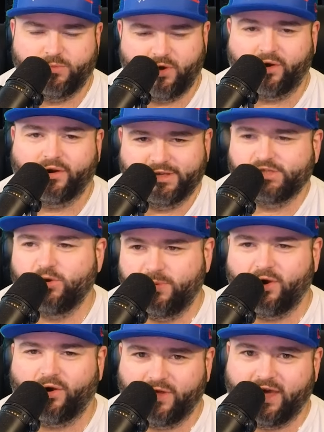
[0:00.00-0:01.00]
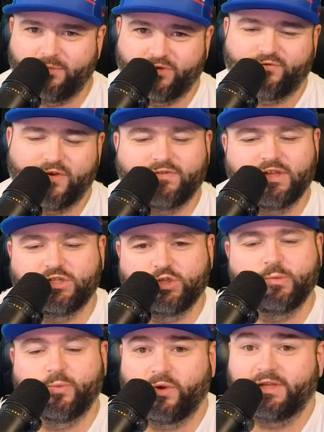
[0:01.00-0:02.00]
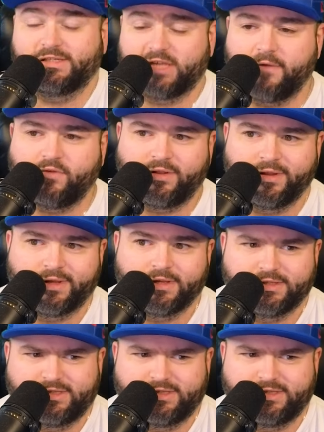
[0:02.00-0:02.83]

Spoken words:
His QBR in the game was 52.7.